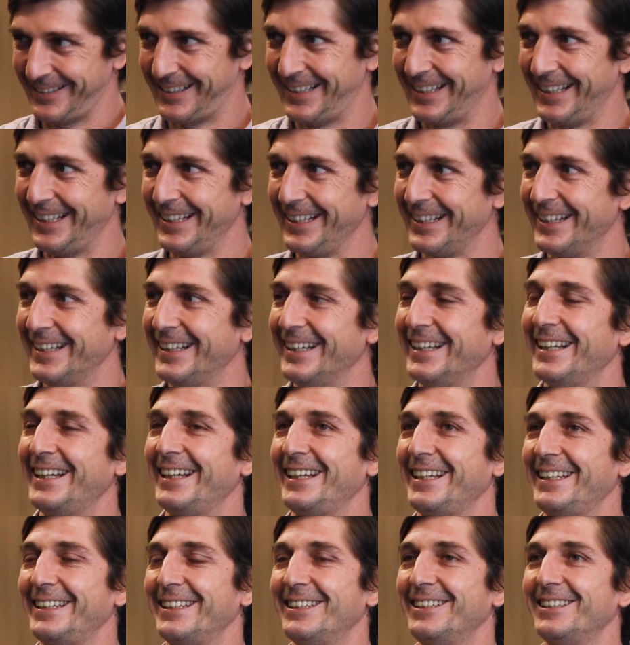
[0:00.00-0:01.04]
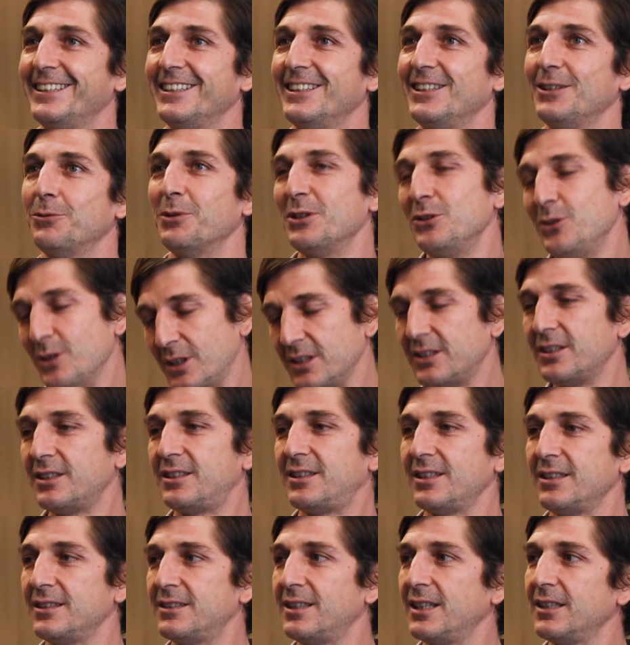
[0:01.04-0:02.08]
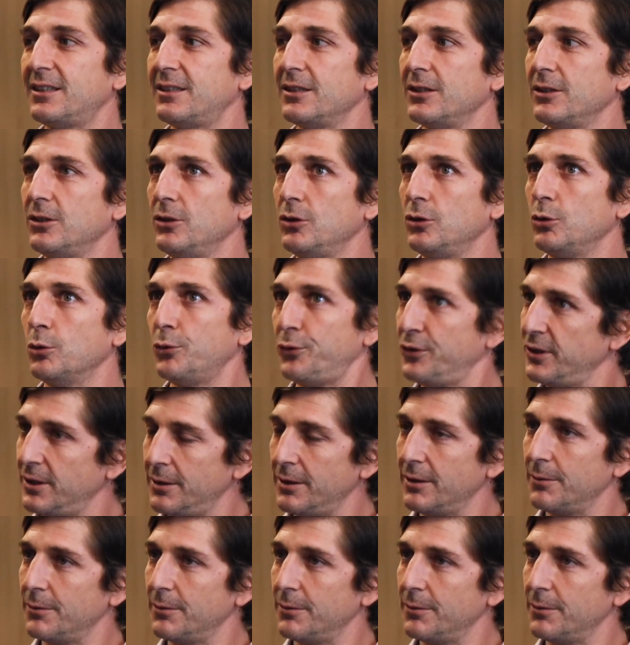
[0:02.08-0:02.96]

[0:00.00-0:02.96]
Okay. And when you understand that, you feel